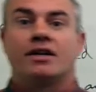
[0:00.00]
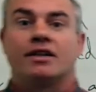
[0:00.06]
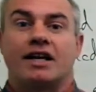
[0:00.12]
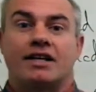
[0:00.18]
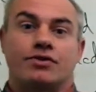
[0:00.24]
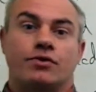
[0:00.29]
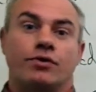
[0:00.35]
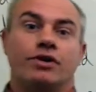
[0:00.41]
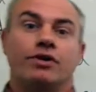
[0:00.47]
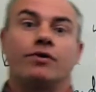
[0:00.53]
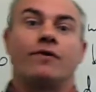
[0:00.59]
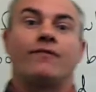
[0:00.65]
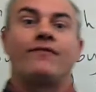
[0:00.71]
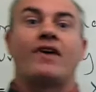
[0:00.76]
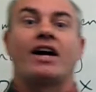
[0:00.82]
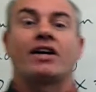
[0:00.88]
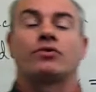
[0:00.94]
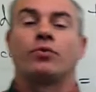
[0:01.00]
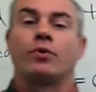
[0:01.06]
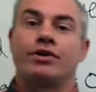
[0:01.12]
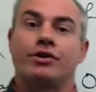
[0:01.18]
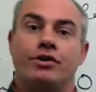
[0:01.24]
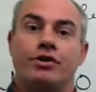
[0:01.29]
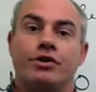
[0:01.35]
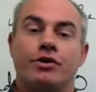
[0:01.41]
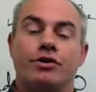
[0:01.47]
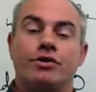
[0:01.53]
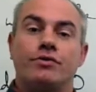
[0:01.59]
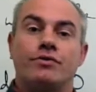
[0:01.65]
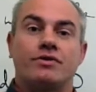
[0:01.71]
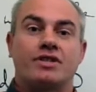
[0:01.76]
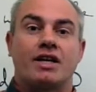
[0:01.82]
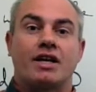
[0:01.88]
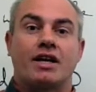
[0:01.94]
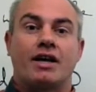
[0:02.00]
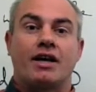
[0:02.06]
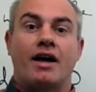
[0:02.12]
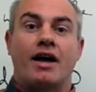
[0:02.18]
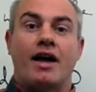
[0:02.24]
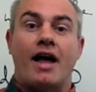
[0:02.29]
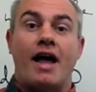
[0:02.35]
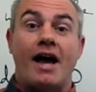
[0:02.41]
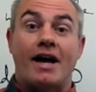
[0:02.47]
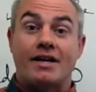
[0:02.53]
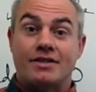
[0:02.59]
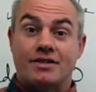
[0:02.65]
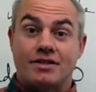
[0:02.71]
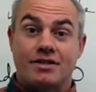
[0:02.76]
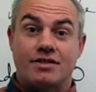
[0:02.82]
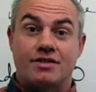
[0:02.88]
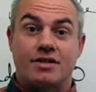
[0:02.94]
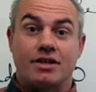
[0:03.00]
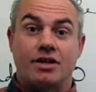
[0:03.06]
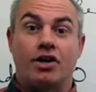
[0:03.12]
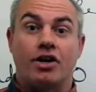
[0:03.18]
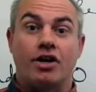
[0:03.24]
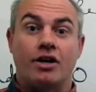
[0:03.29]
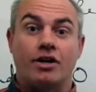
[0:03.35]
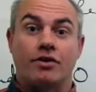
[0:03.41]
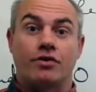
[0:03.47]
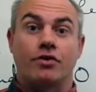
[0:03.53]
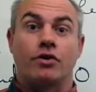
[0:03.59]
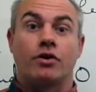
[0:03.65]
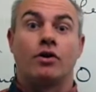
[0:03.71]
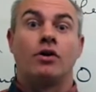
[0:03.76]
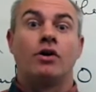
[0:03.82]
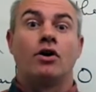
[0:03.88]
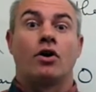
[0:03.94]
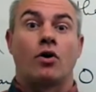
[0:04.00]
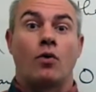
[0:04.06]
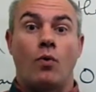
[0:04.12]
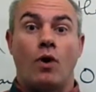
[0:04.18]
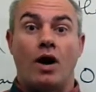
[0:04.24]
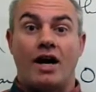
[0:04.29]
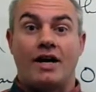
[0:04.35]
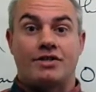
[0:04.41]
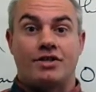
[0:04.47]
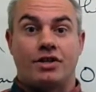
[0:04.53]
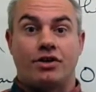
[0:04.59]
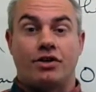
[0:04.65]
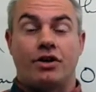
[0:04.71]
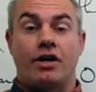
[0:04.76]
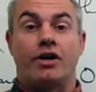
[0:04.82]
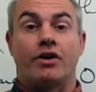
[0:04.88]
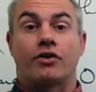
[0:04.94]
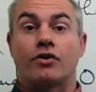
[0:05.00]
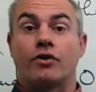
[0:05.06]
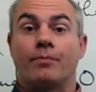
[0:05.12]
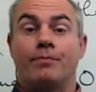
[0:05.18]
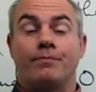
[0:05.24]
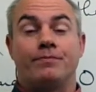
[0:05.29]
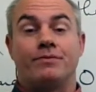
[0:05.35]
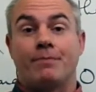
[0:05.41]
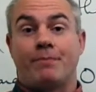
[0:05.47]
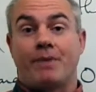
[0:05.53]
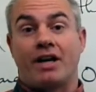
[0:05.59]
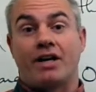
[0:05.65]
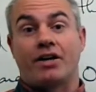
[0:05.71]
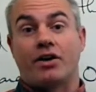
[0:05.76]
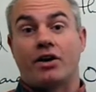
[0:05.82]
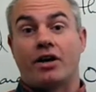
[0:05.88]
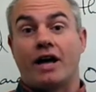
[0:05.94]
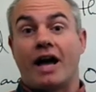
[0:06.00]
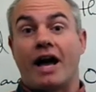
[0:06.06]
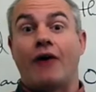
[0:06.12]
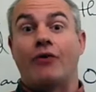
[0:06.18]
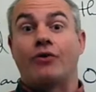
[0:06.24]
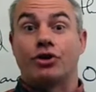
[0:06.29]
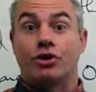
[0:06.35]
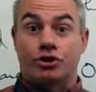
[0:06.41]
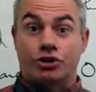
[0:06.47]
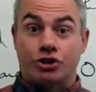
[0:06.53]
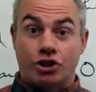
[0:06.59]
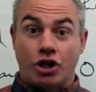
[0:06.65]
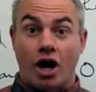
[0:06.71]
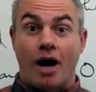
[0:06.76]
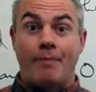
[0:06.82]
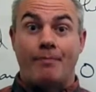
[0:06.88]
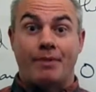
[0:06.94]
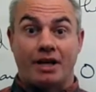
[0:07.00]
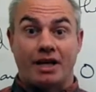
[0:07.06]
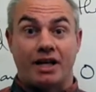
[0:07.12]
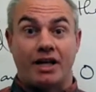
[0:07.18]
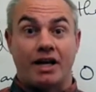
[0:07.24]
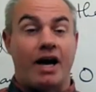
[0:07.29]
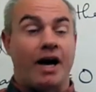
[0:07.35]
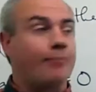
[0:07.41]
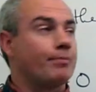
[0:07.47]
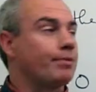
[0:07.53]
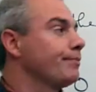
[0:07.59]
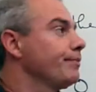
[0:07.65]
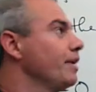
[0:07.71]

that's going to affect whether you're using x's in your integral or y's in your integral, depending on how you're chopping it up.